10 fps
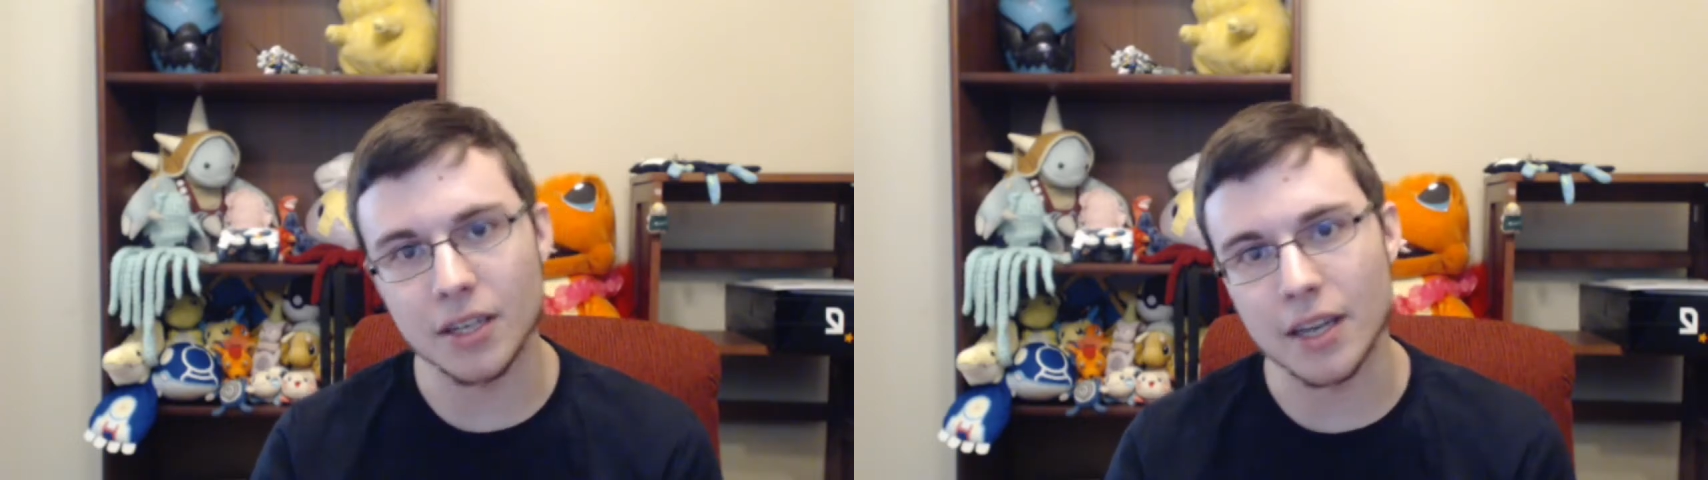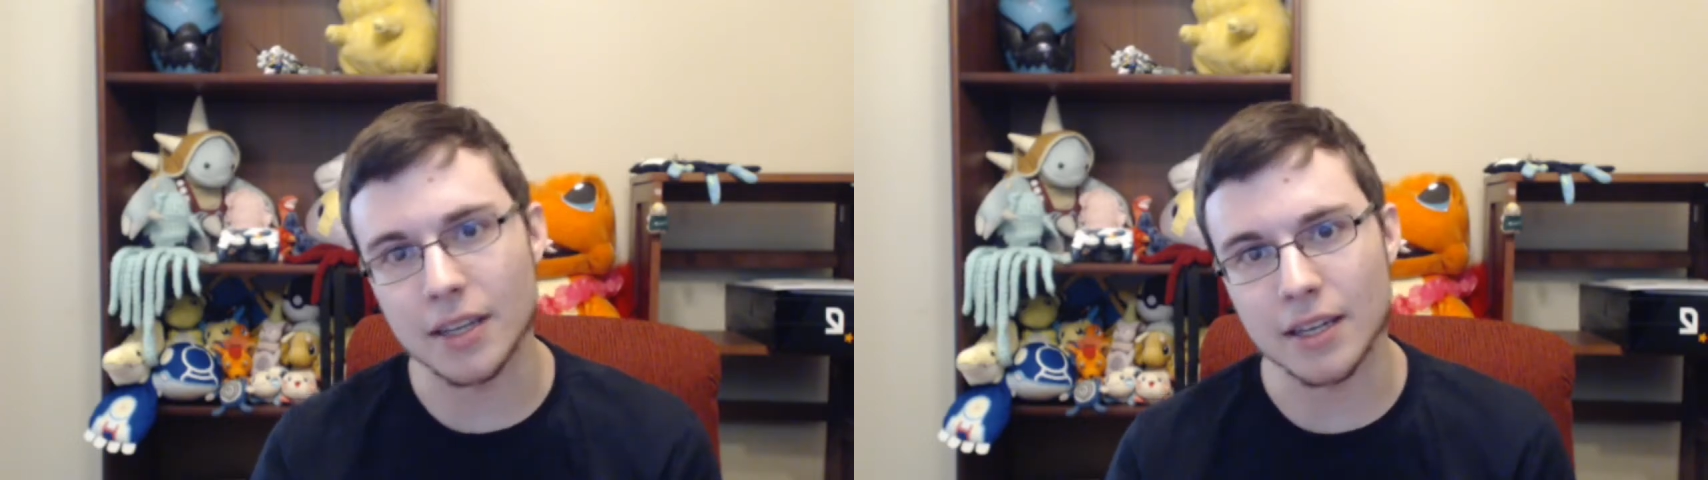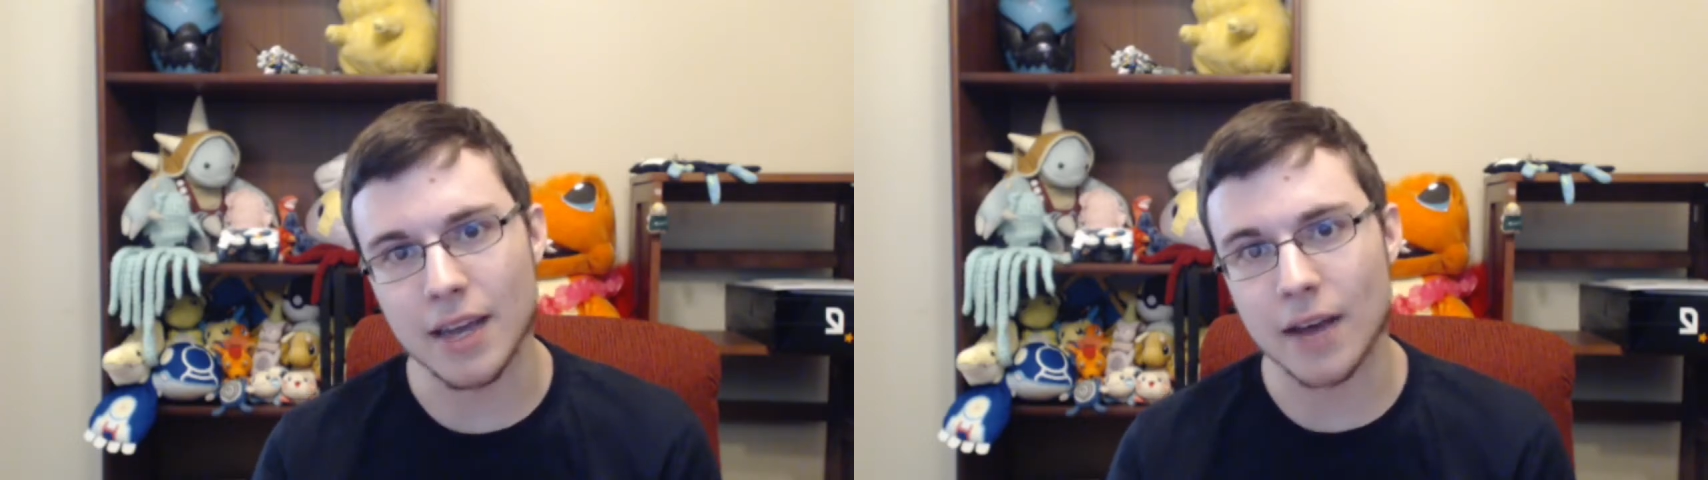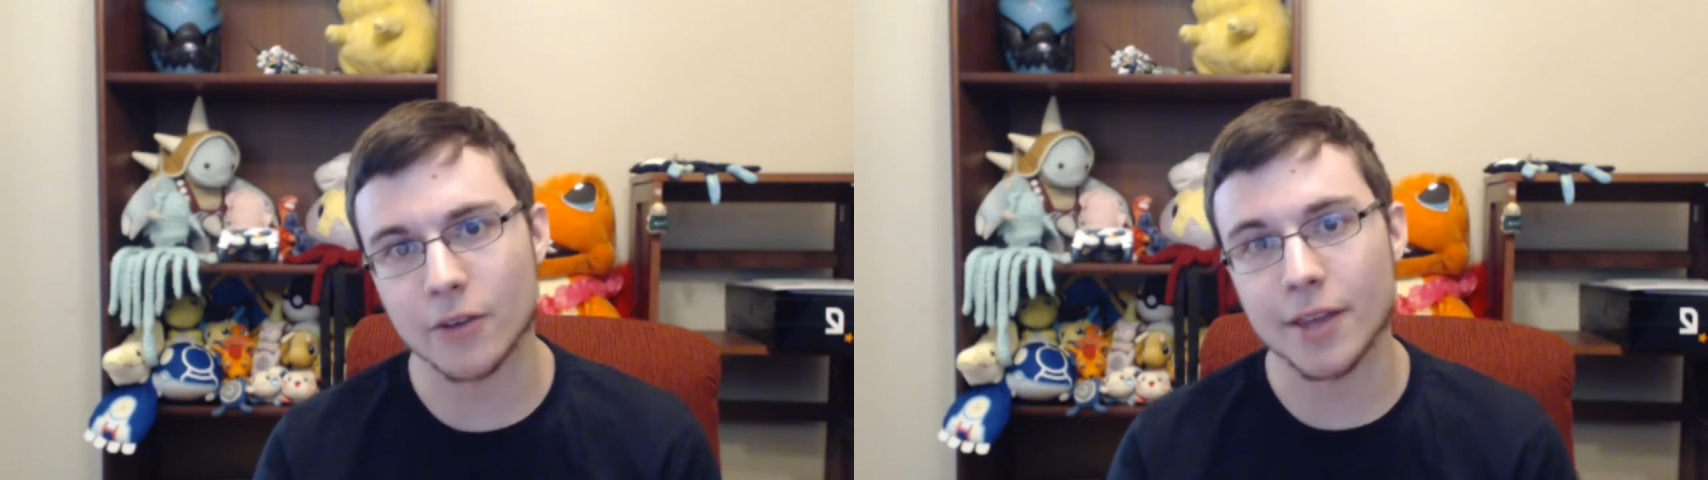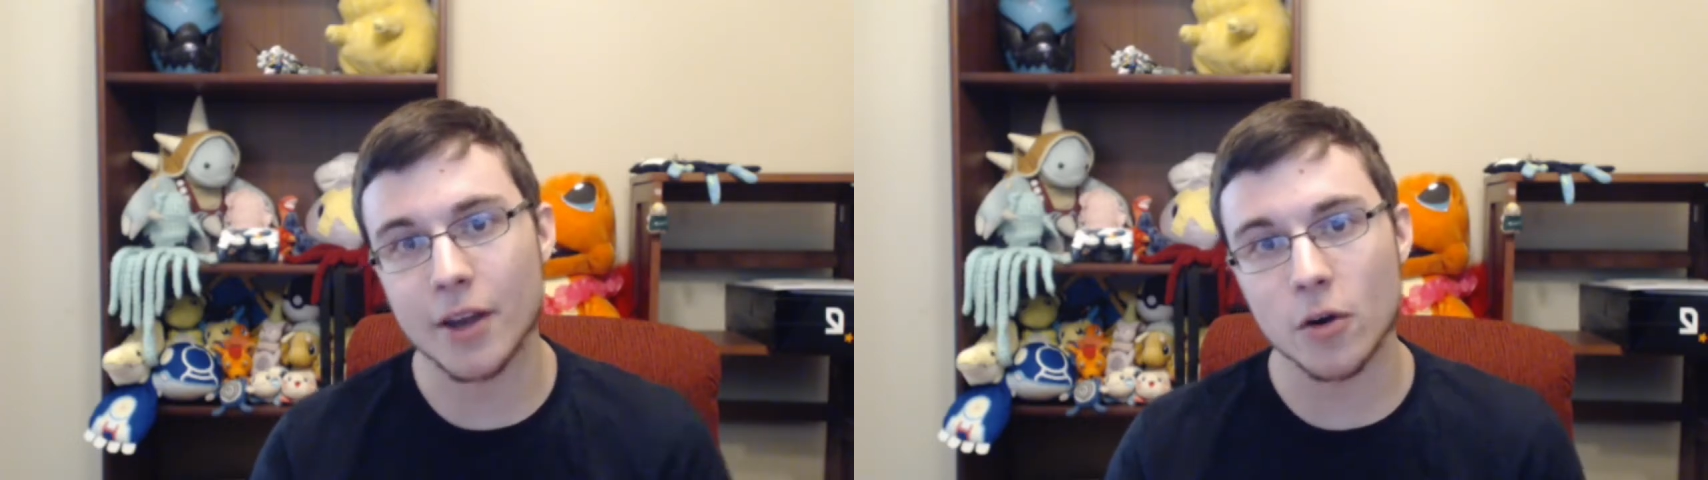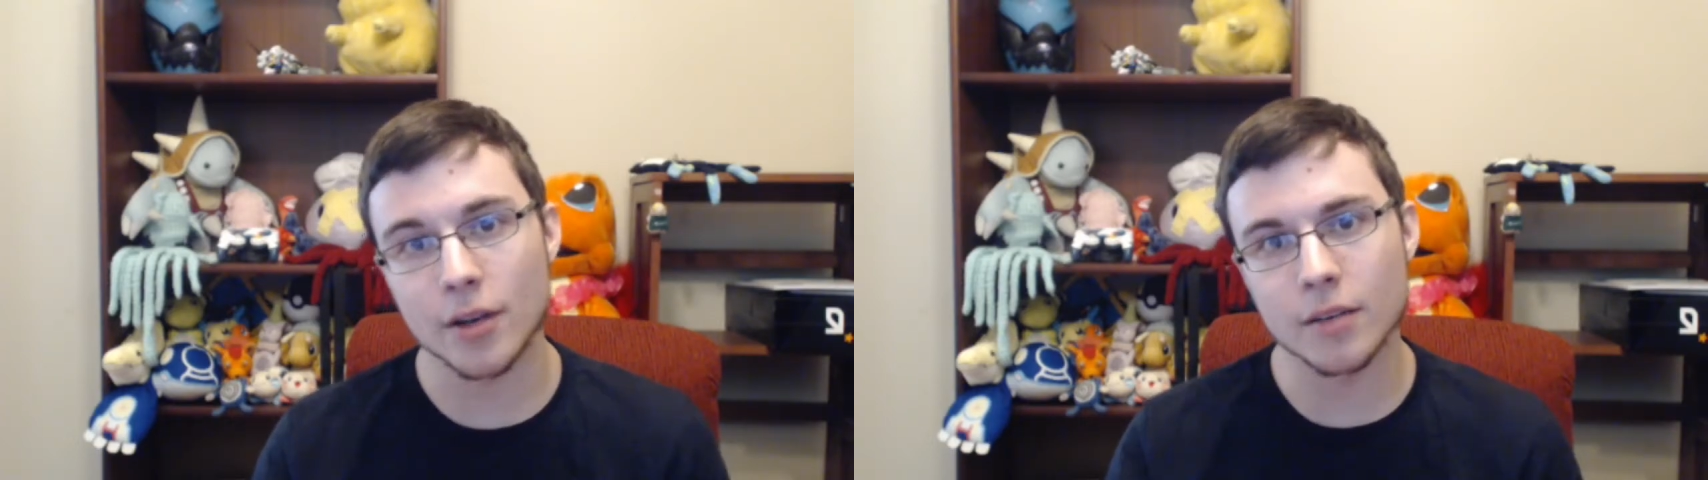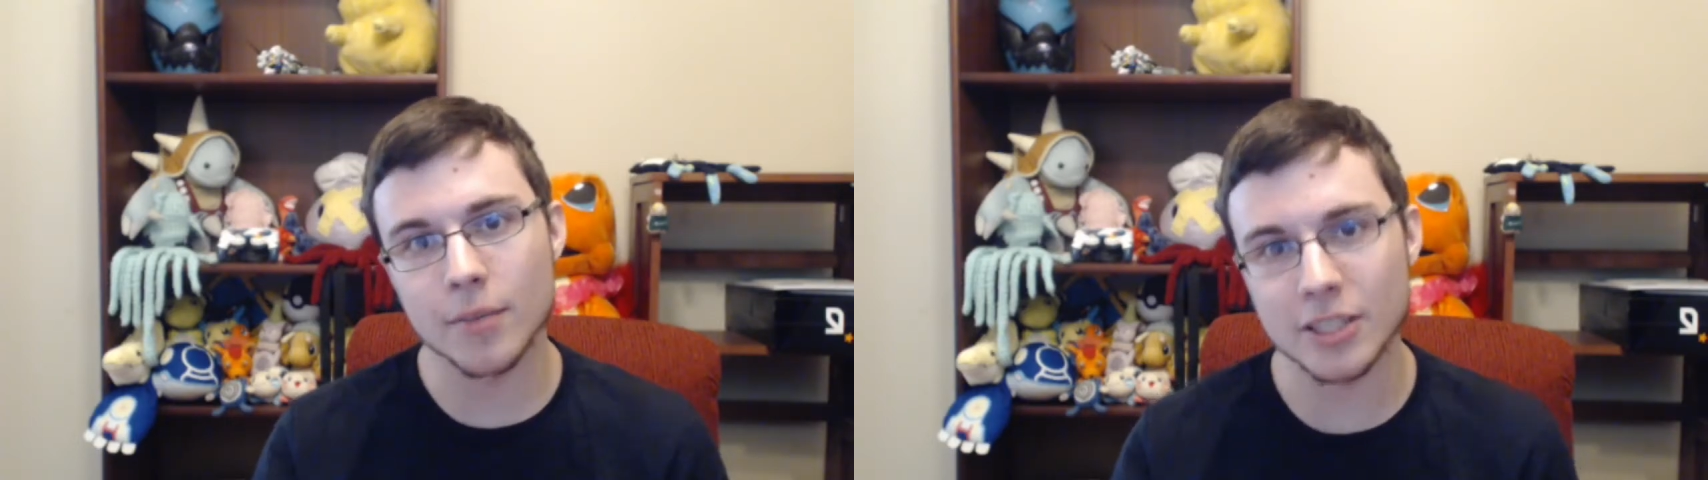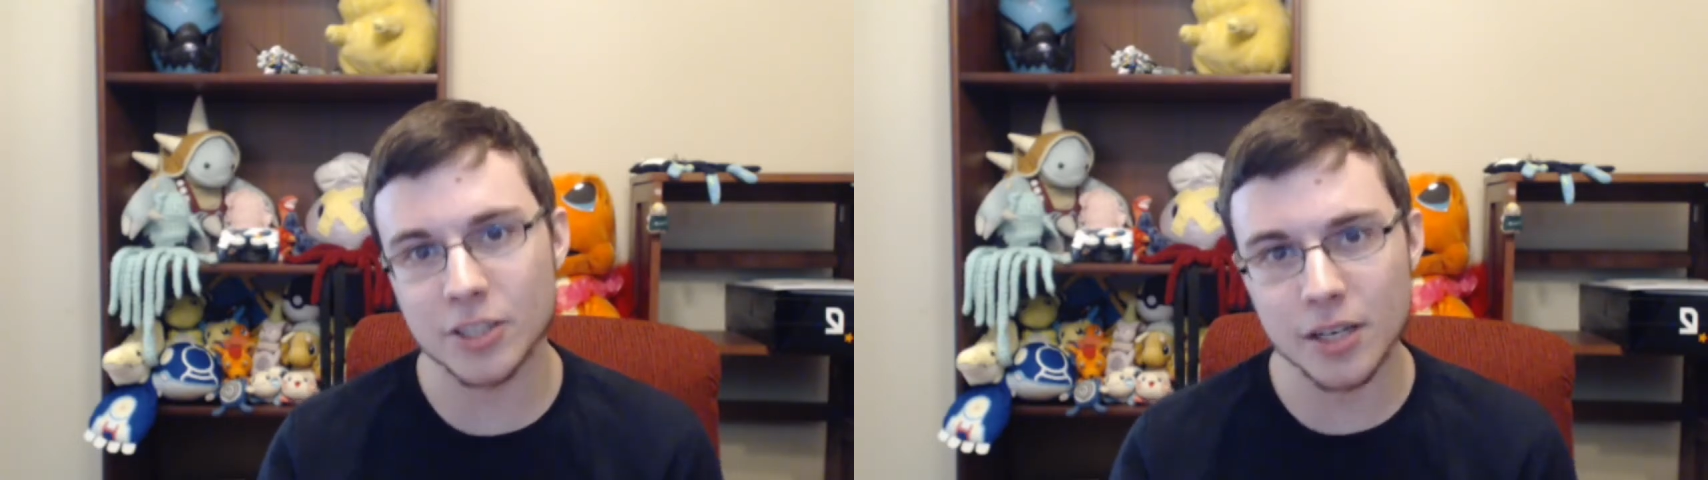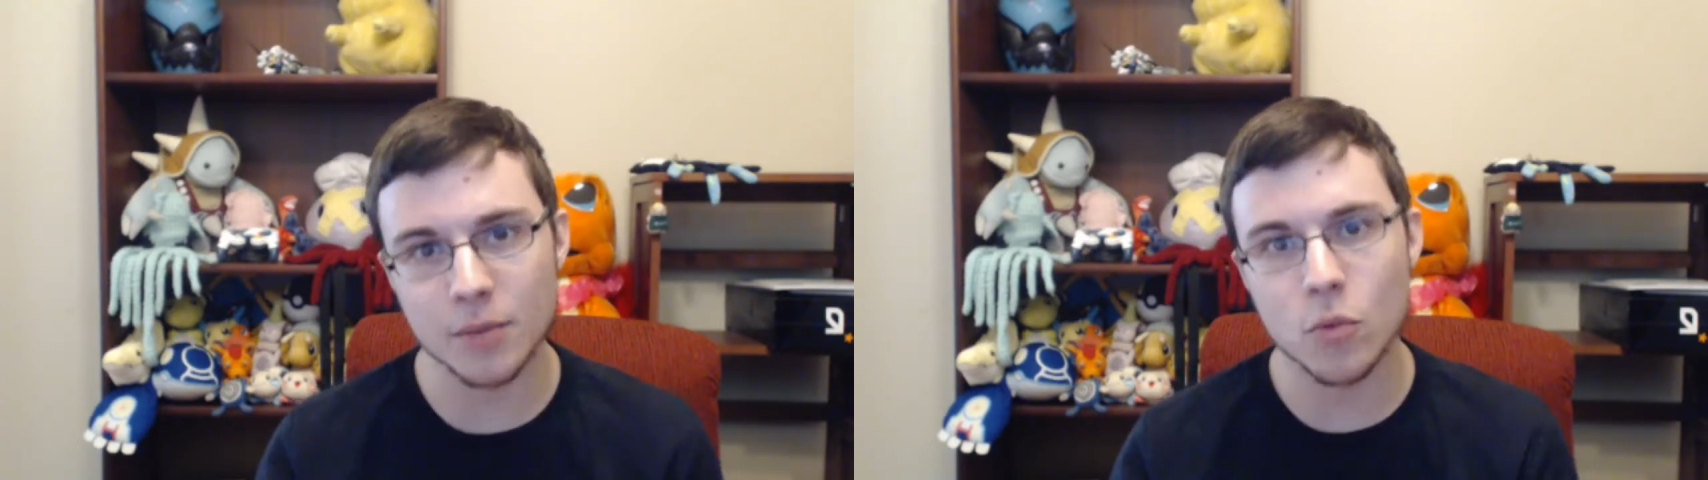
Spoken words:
and then how they all end up matching up